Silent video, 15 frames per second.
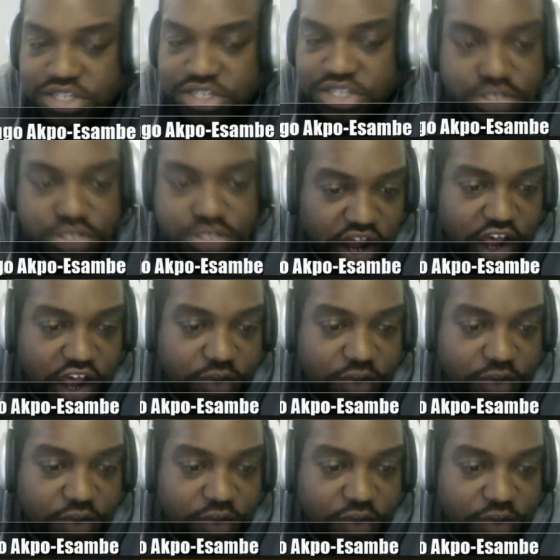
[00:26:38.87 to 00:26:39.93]
Um,
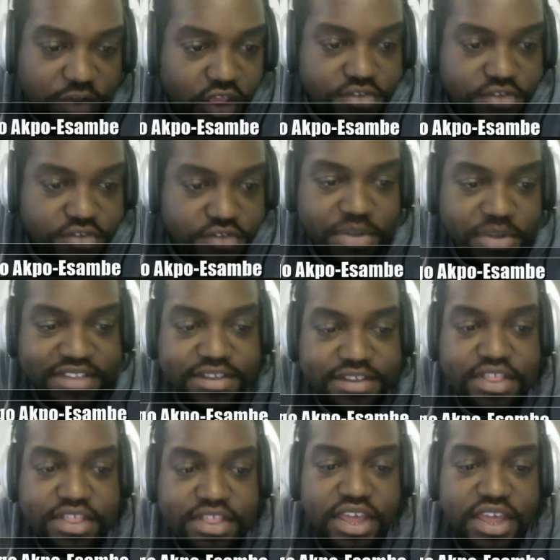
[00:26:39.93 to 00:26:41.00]
so
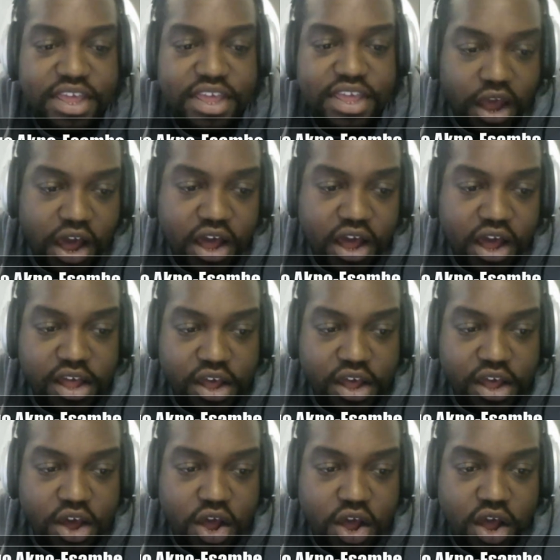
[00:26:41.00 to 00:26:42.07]
basically,
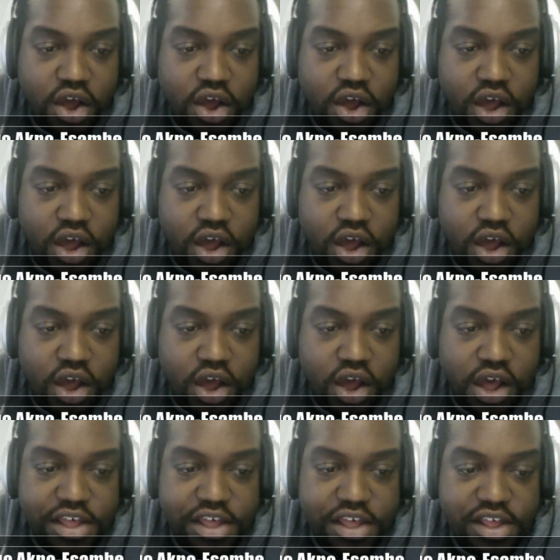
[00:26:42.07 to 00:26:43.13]

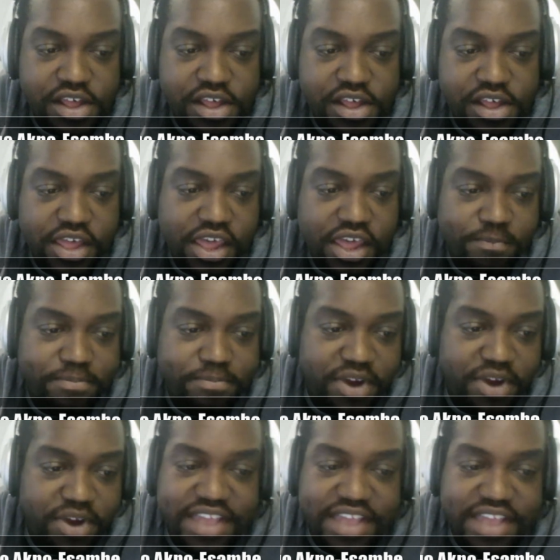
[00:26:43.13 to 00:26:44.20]
uh, it breaks
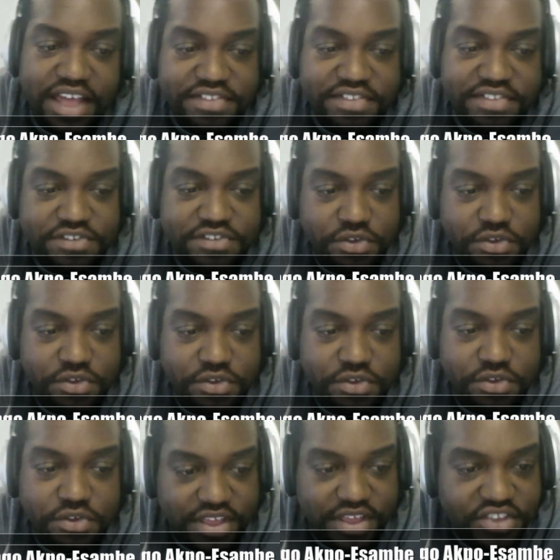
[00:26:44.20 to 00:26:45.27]
down to this:
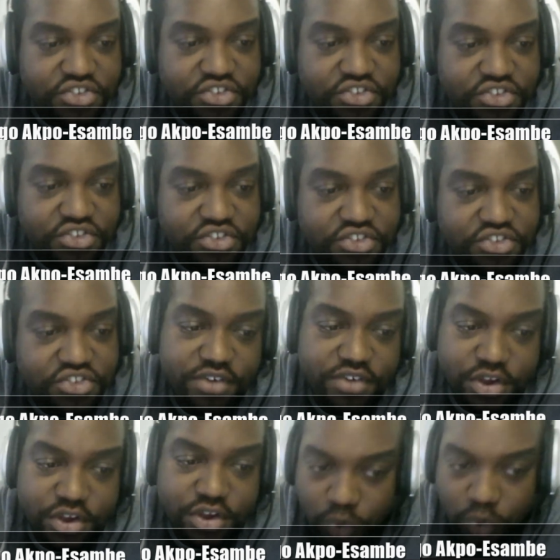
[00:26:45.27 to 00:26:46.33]
Did you have a favorite
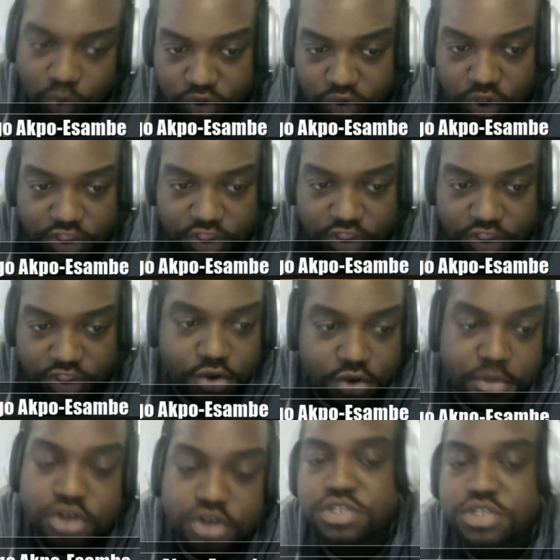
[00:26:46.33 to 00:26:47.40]
quote? Your emotional
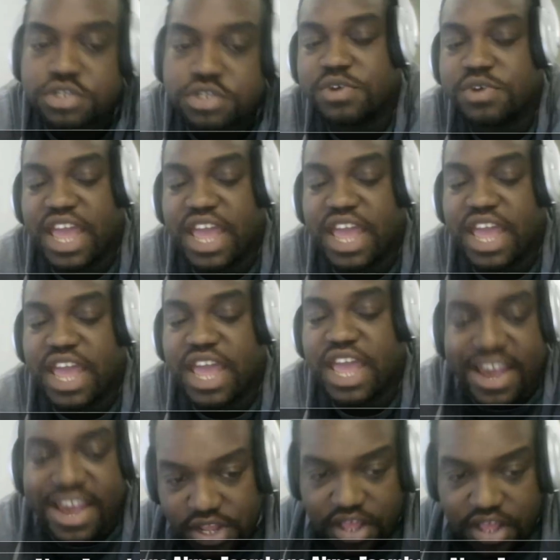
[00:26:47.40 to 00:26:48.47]
reaction,
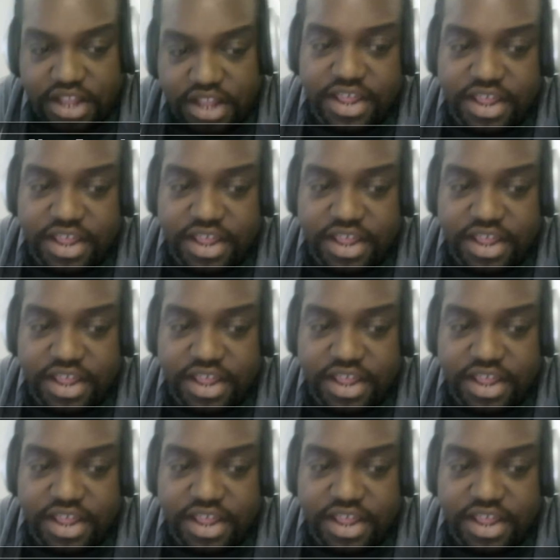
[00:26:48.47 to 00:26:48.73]
like